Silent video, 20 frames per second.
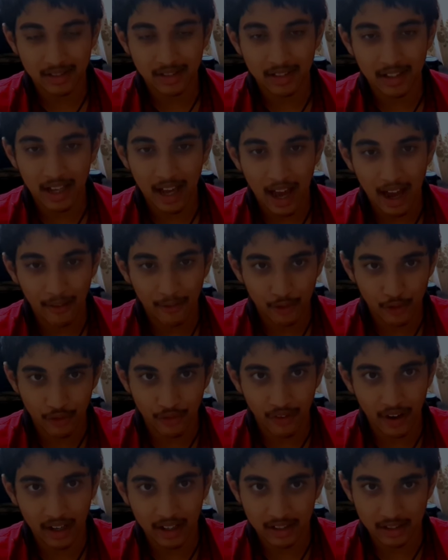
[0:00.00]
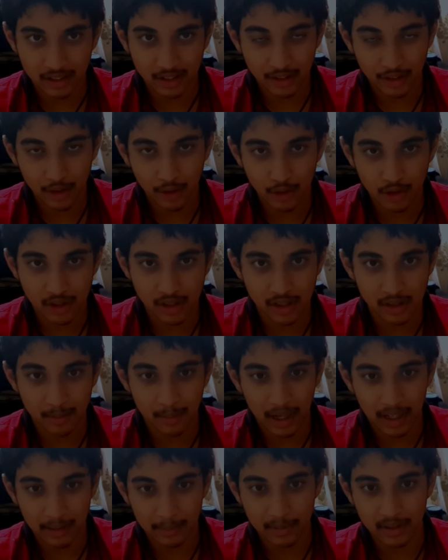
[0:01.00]
They have to find a solution
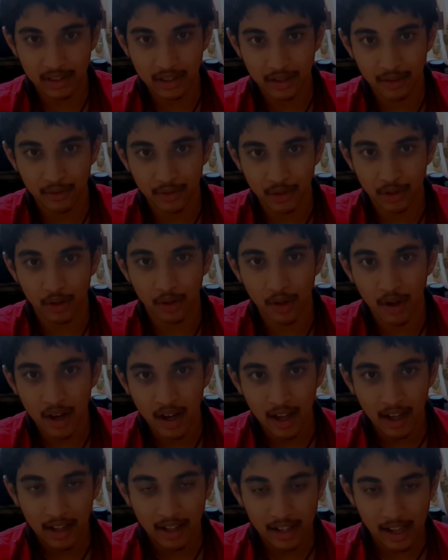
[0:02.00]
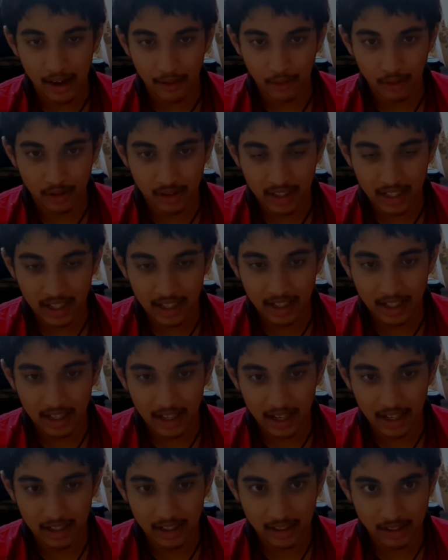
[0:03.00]
by themselves, so they have to think,
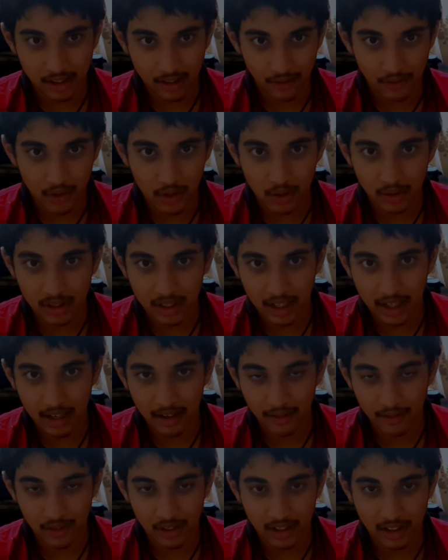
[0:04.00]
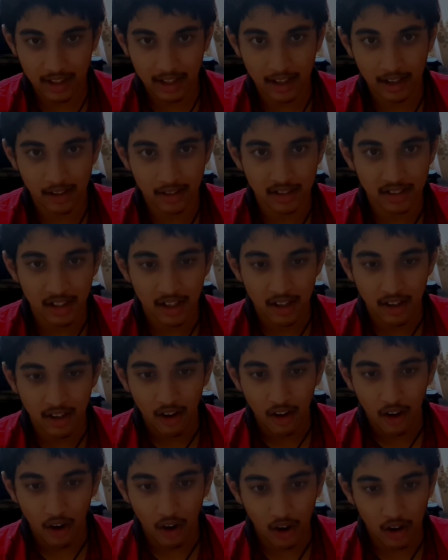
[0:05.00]
and it's confusing and everything because
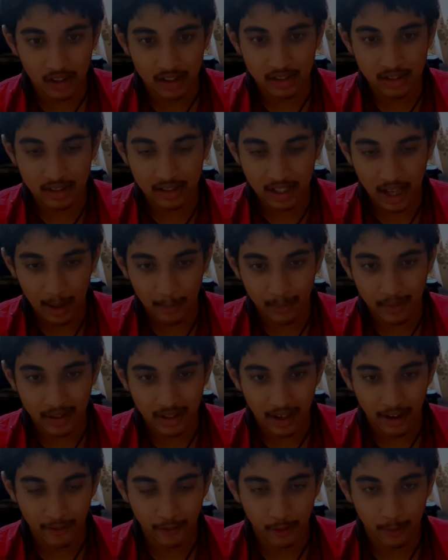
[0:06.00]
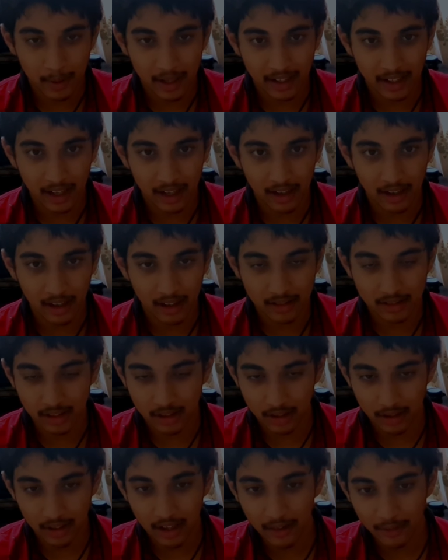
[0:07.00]
all this is happening. You have to
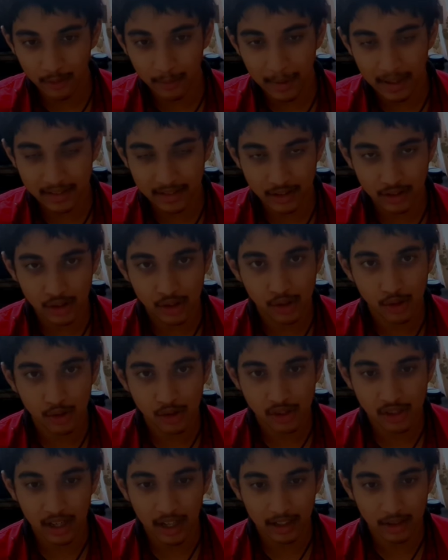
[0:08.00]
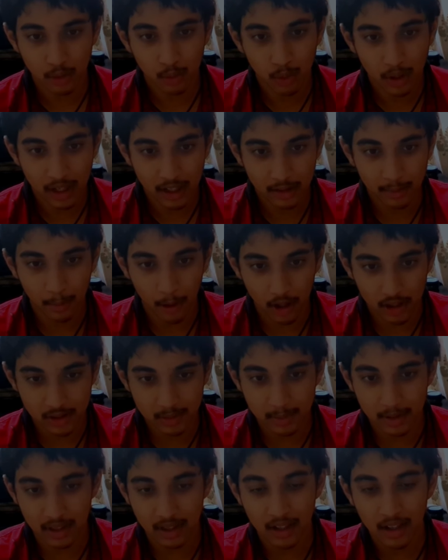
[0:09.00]
make the solution as quick as
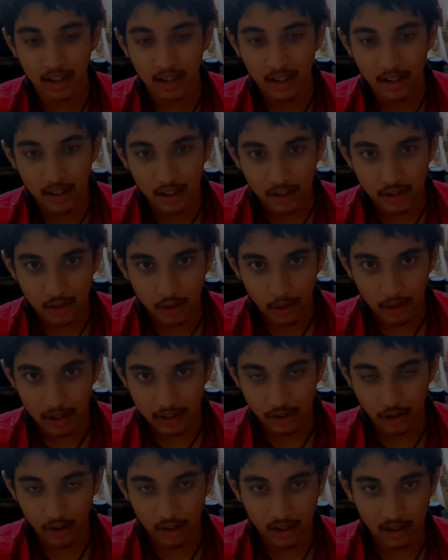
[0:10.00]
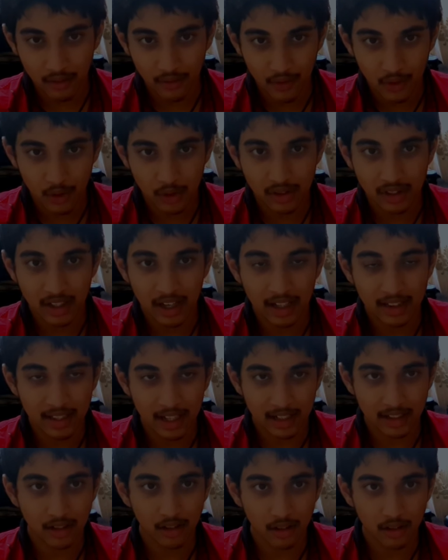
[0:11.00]
possible, so it's all confusing, and
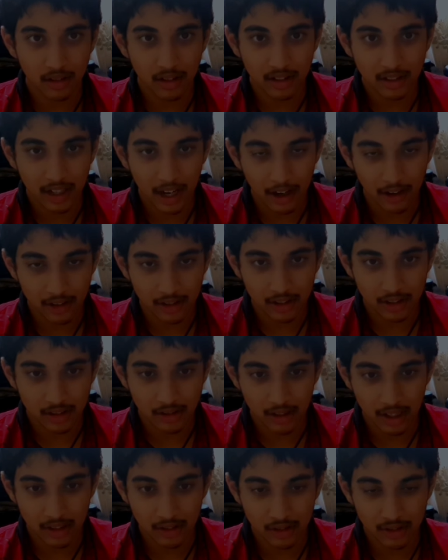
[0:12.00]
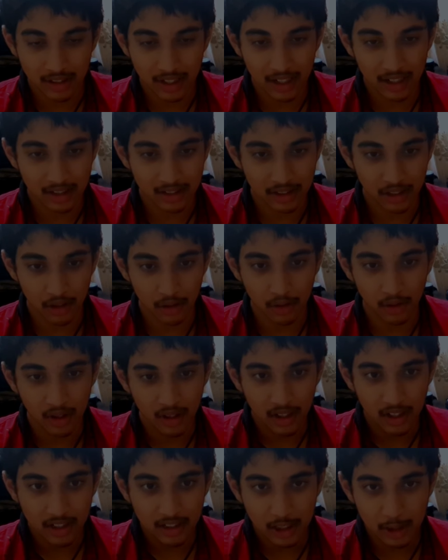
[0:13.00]
that's how the director tries to tell us how
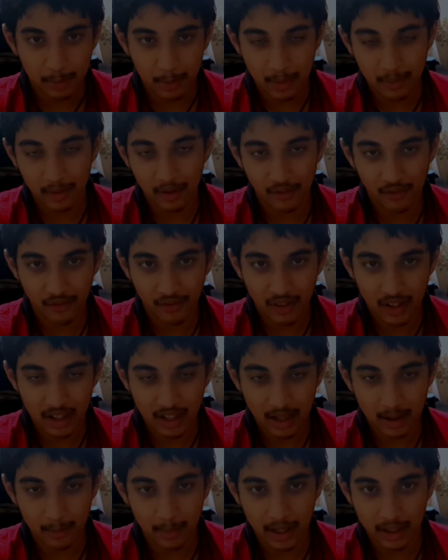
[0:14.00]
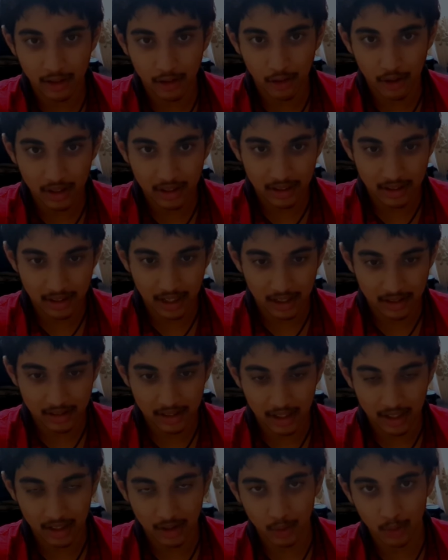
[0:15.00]
these people are feeling by throwing the text
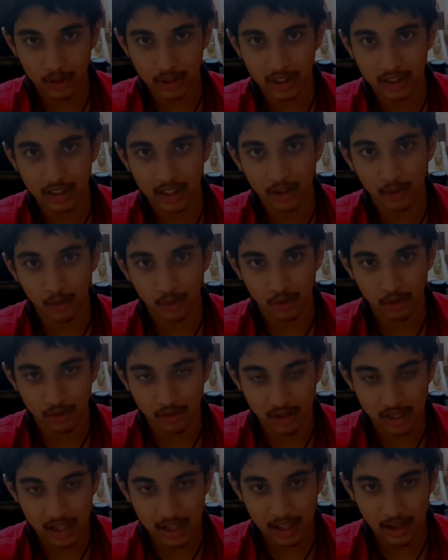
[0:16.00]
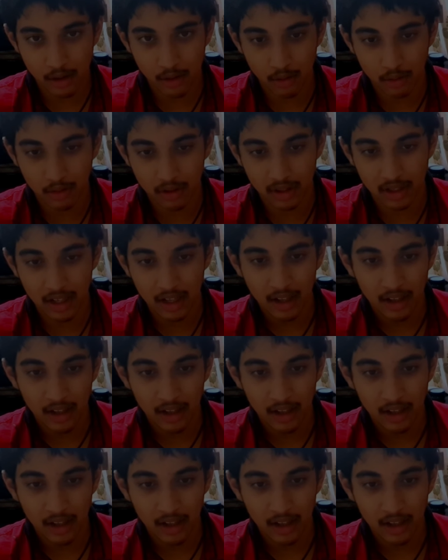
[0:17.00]
at us, which I think was really cool.